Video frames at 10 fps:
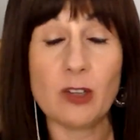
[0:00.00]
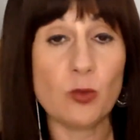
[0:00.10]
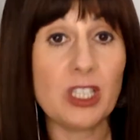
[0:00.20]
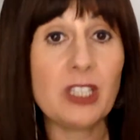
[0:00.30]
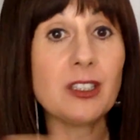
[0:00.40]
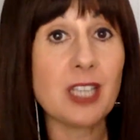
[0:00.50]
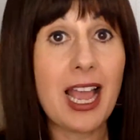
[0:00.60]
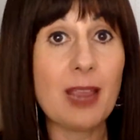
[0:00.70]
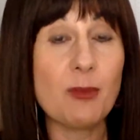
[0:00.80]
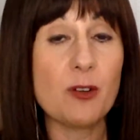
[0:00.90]
in real
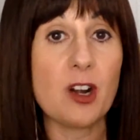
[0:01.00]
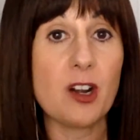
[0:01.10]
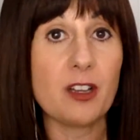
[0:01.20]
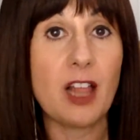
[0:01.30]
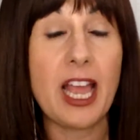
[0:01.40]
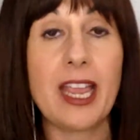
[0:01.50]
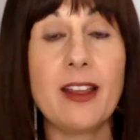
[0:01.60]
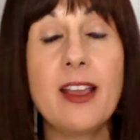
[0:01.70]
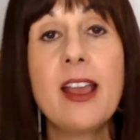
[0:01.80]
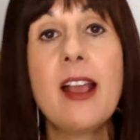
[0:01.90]
time in front of the client.
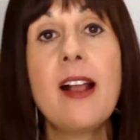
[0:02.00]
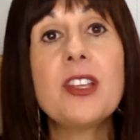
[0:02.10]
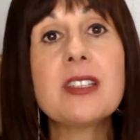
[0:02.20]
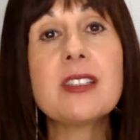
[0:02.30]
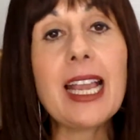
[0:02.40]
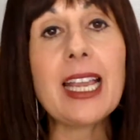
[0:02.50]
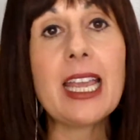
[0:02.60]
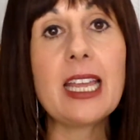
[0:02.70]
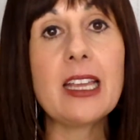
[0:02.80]
The second